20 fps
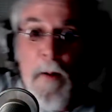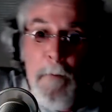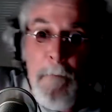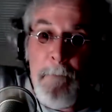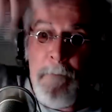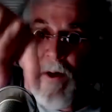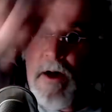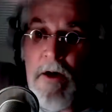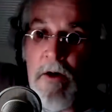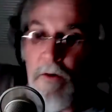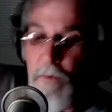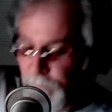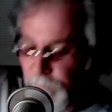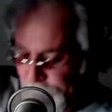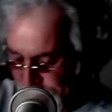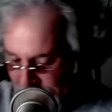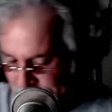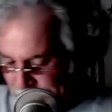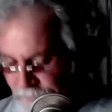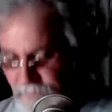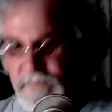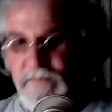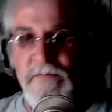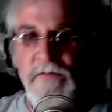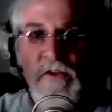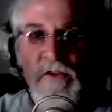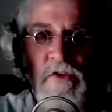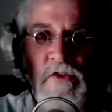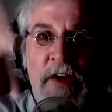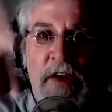
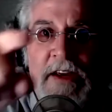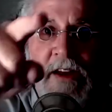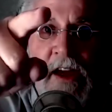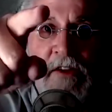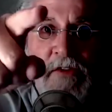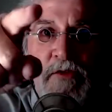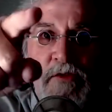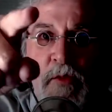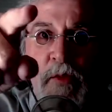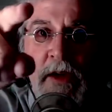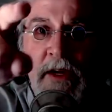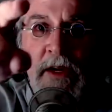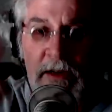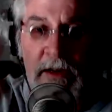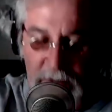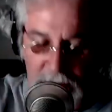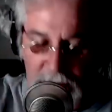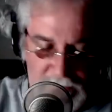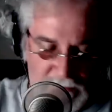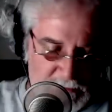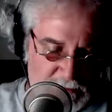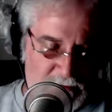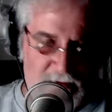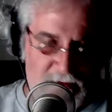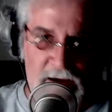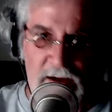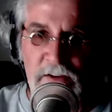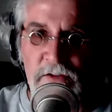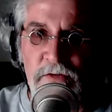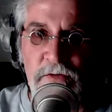Boom. See you next week.
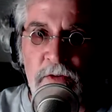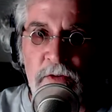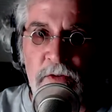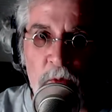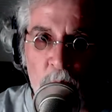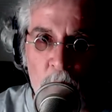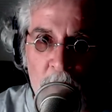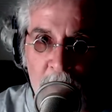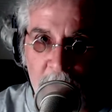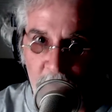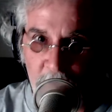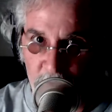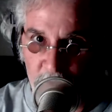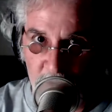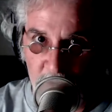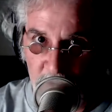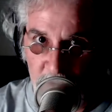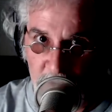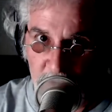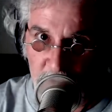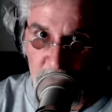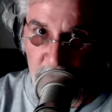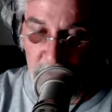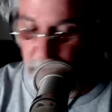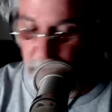Thanks for watching.